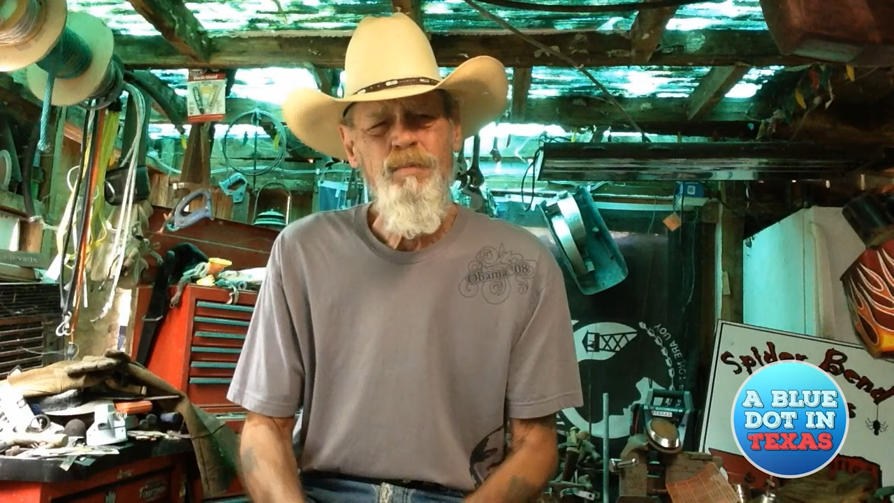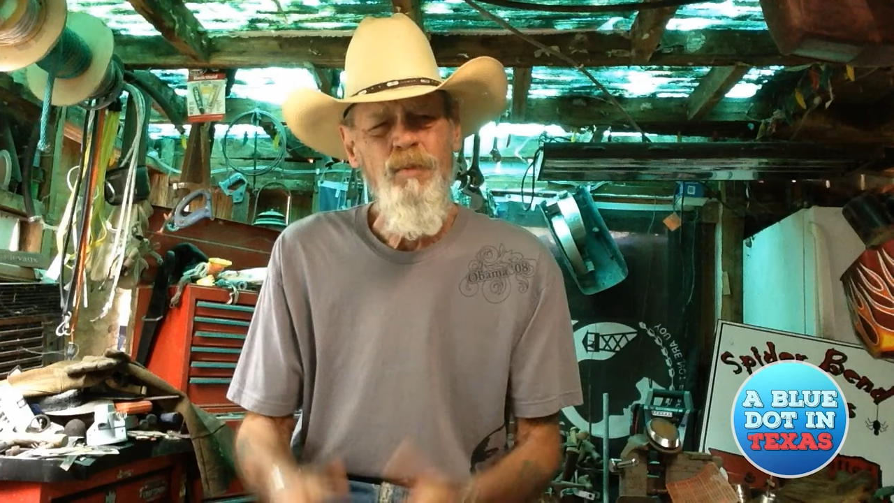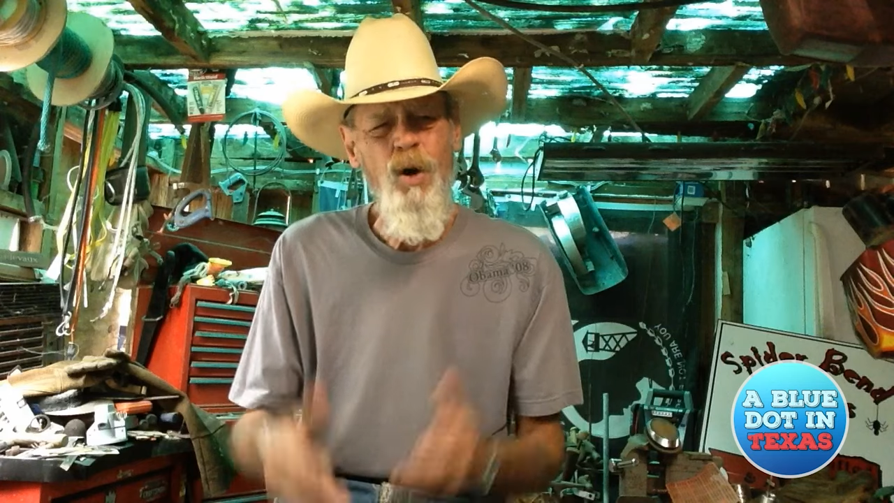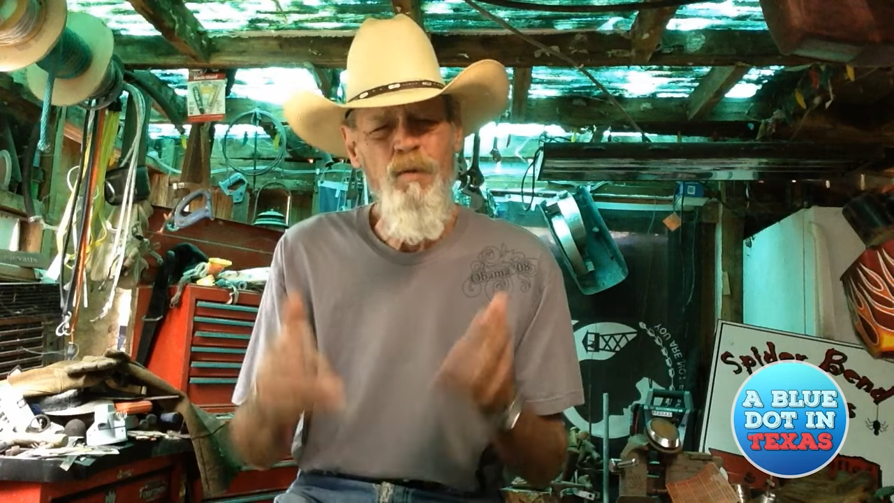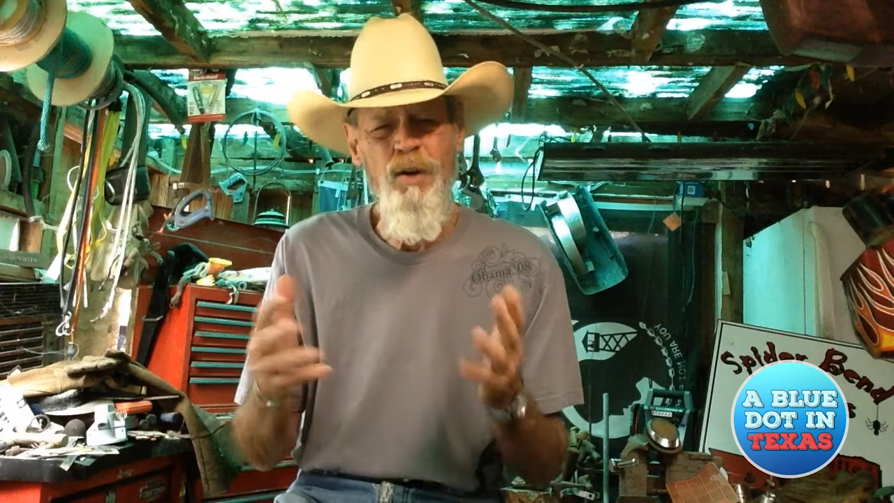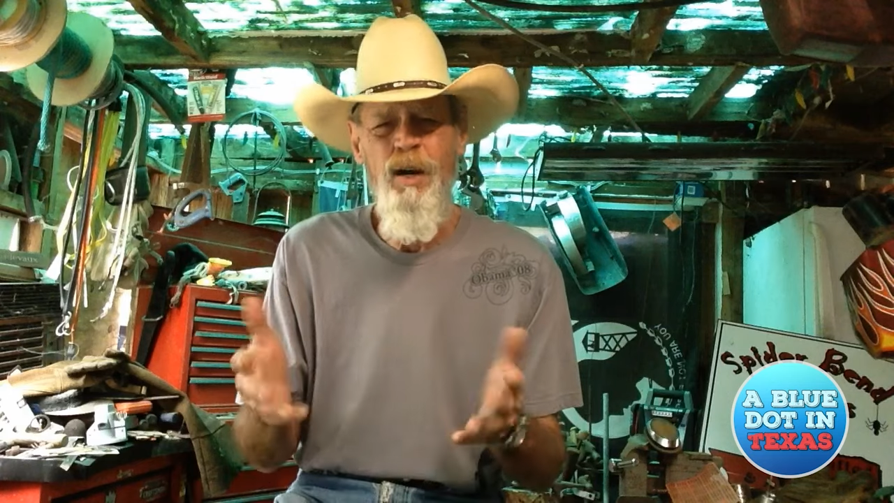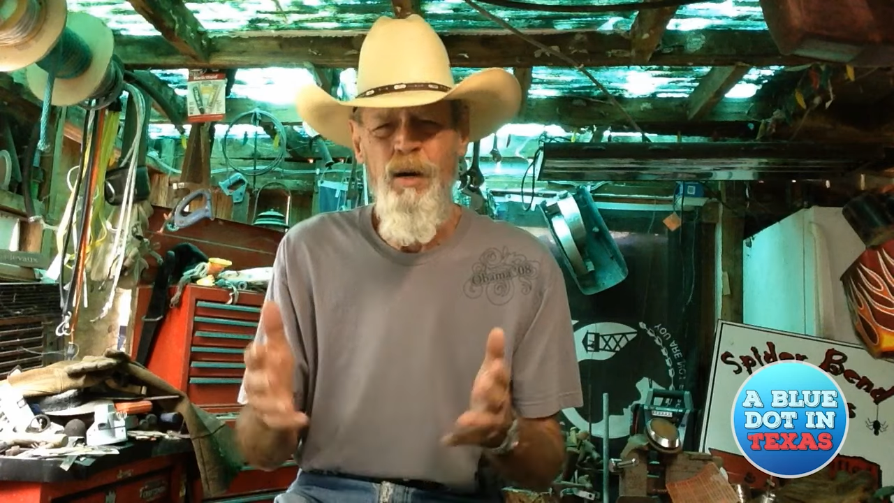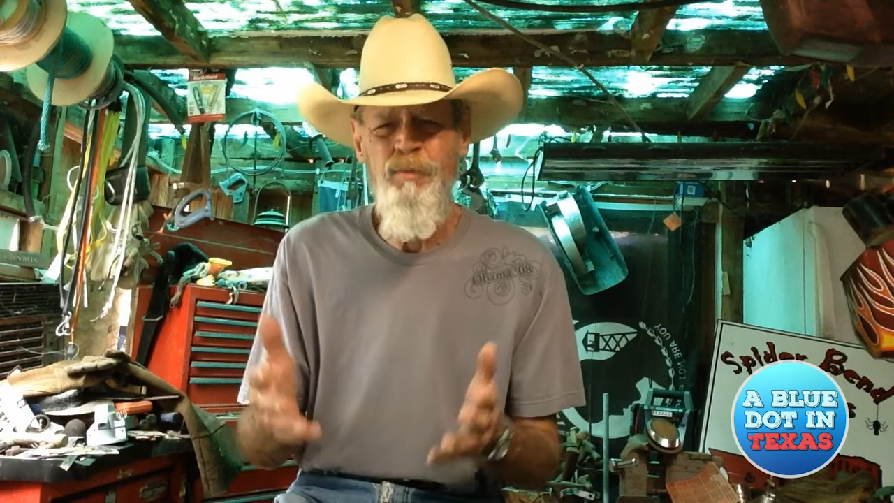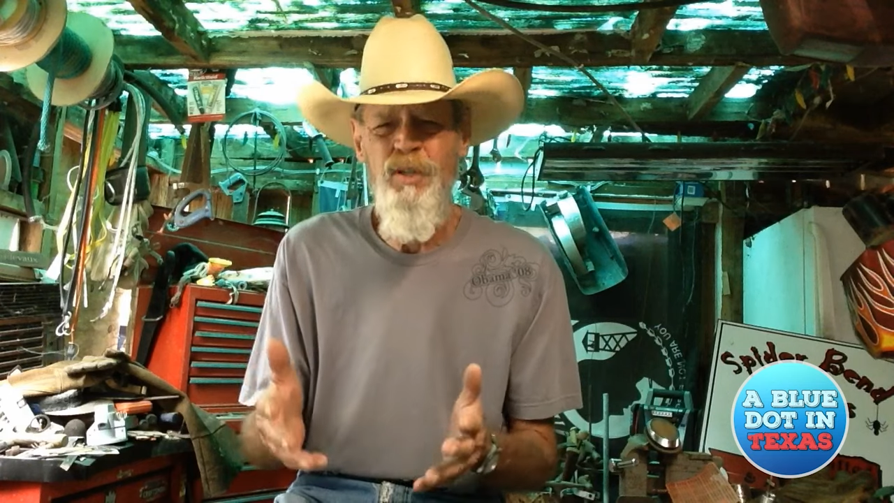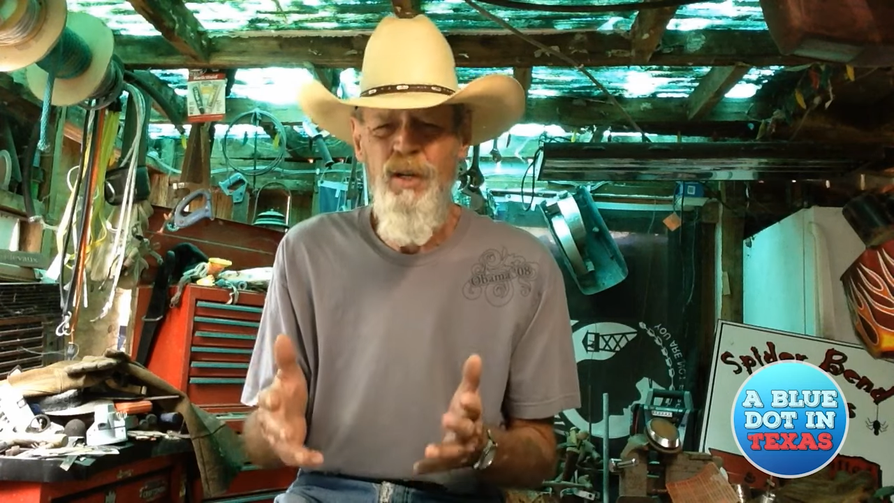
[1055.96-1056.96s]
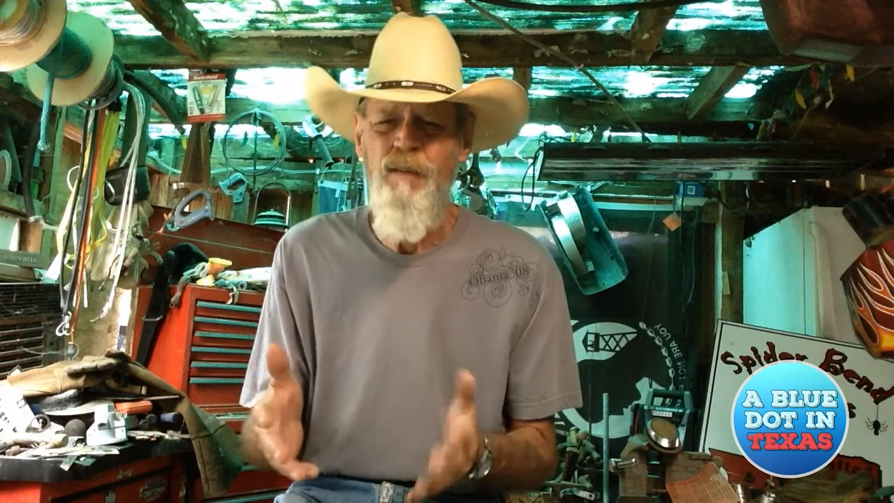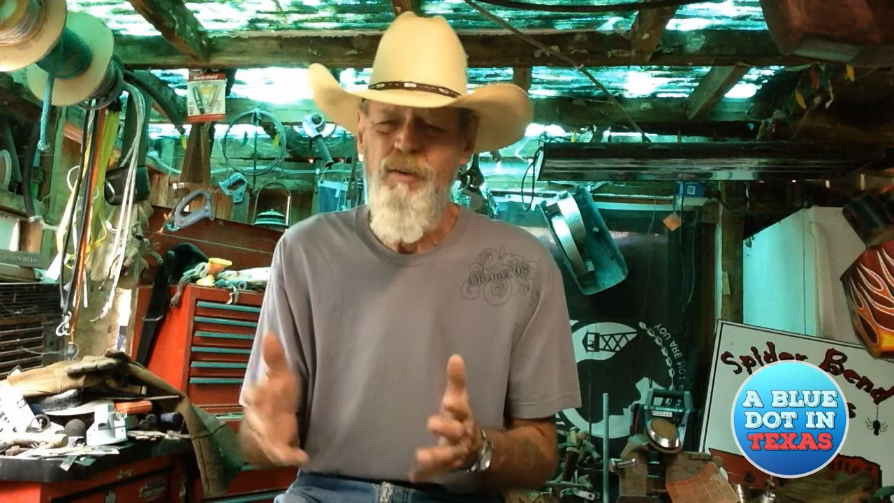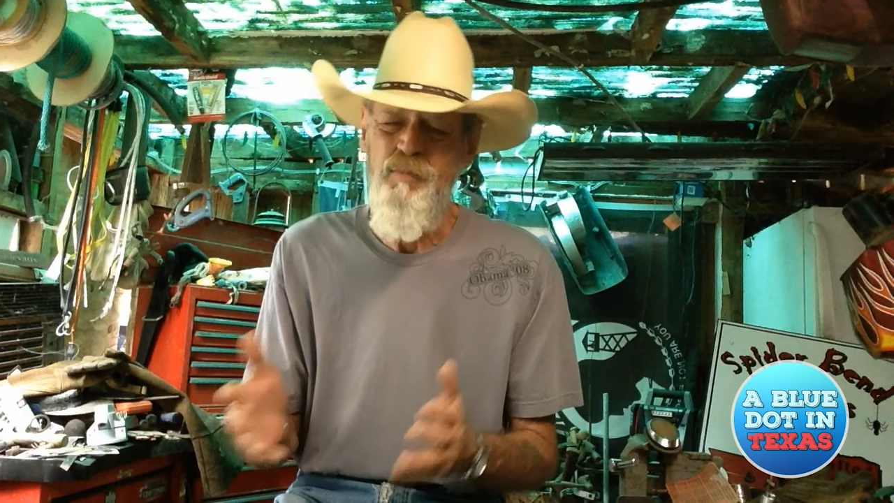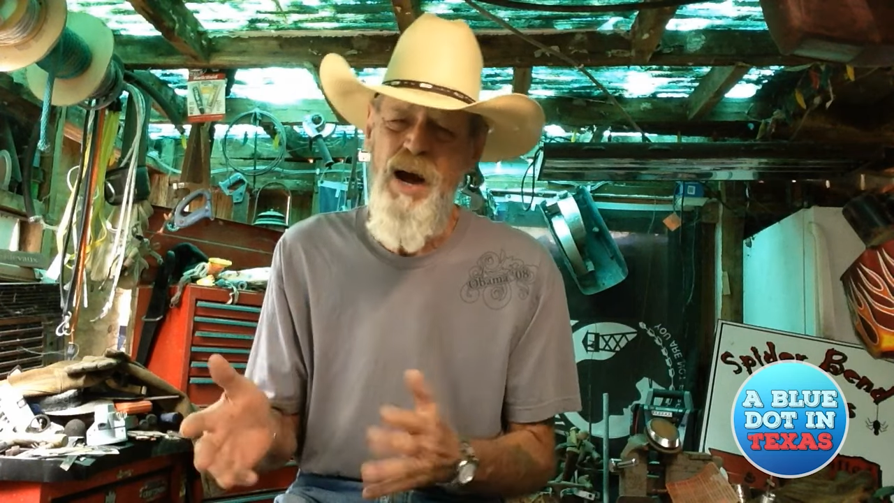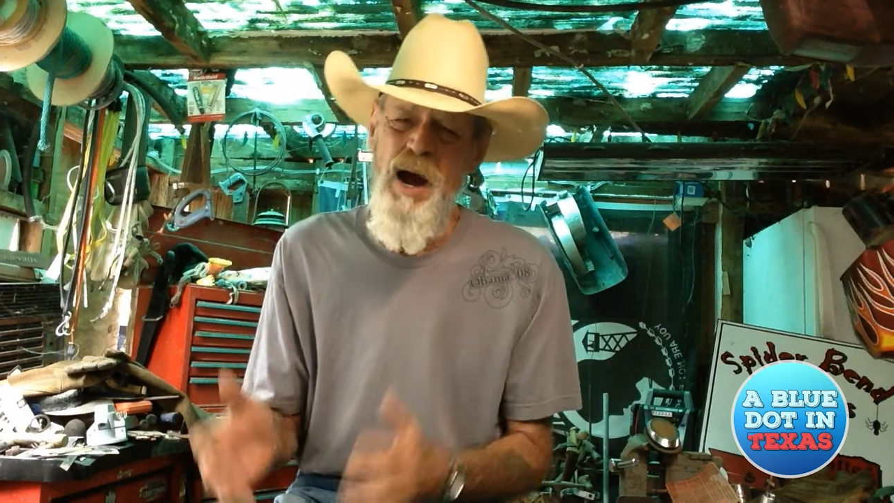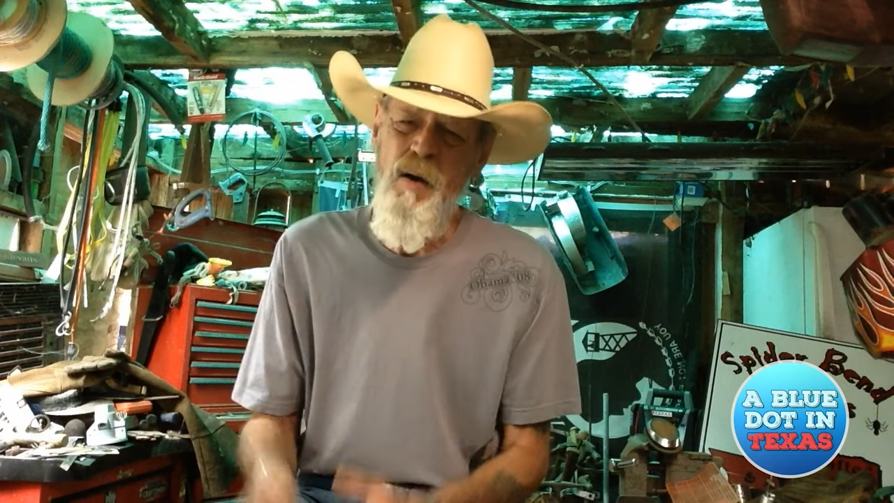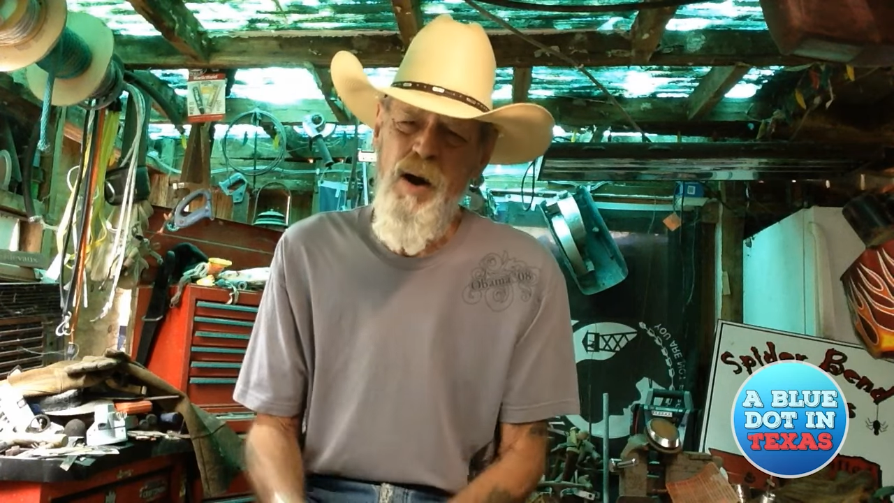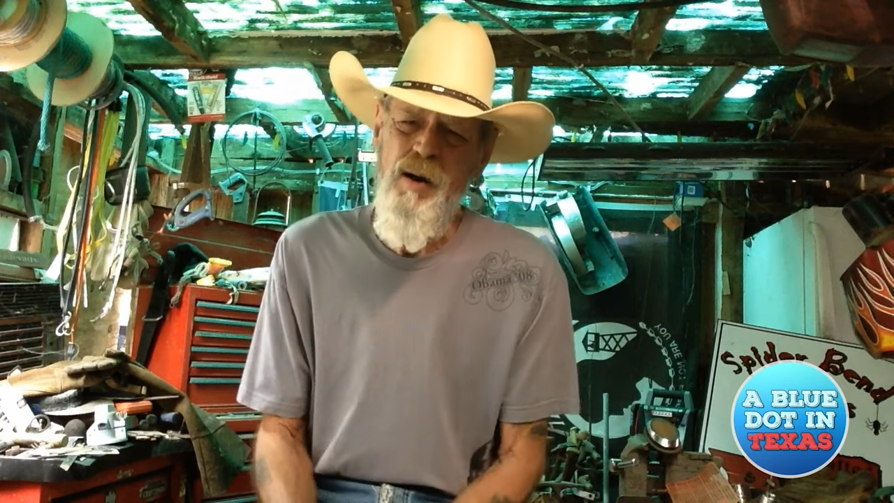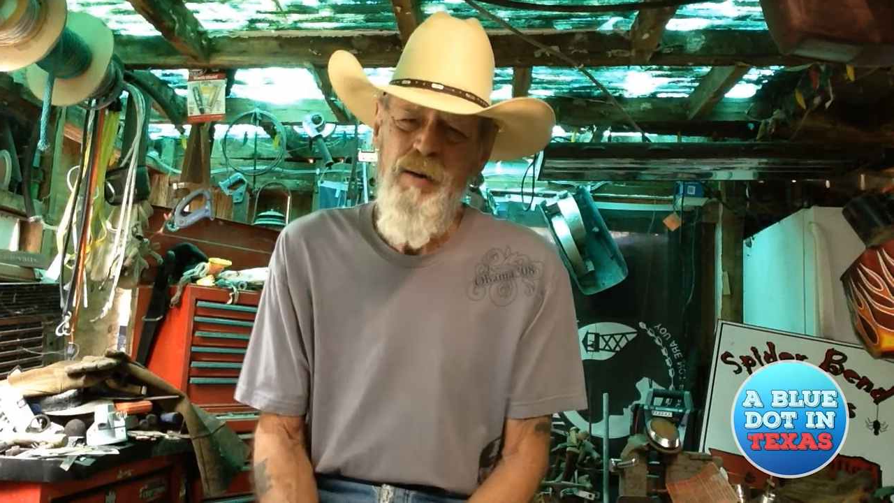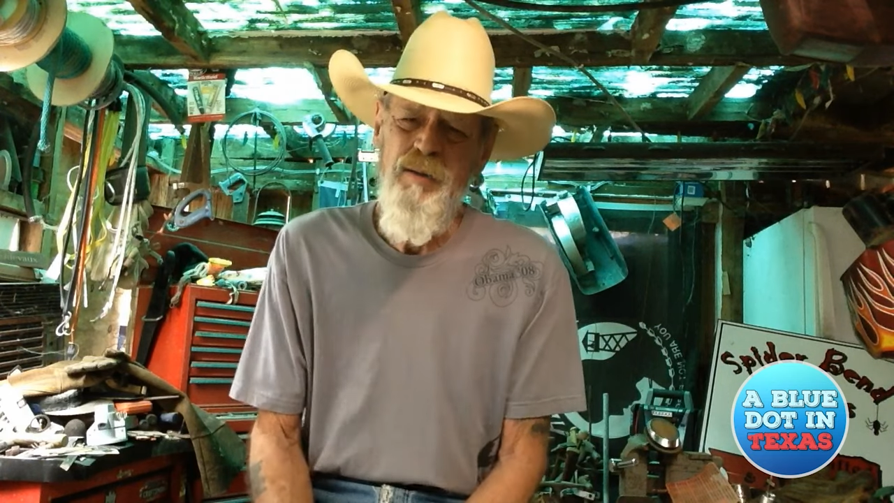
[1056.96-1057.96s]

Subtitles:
overcomes the love of power